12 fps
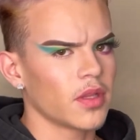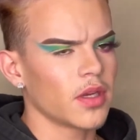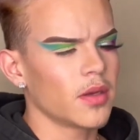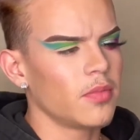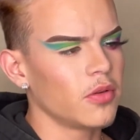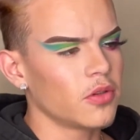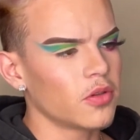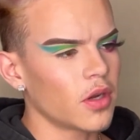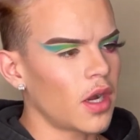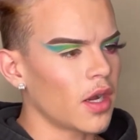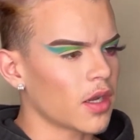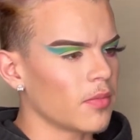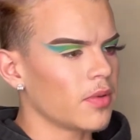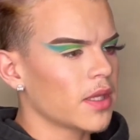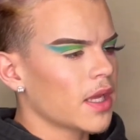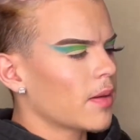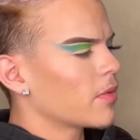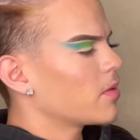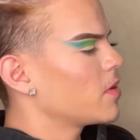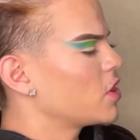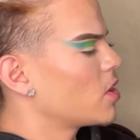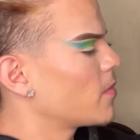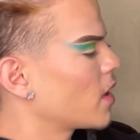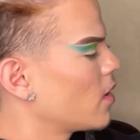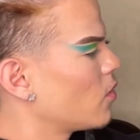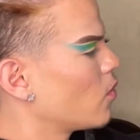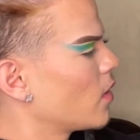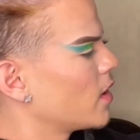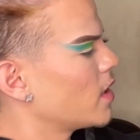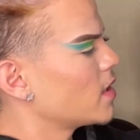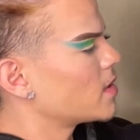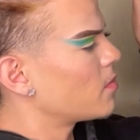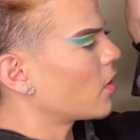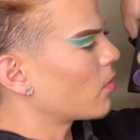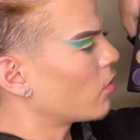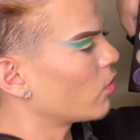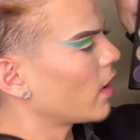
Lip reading: blue all complete, I'm gonna be jumping in with this purple right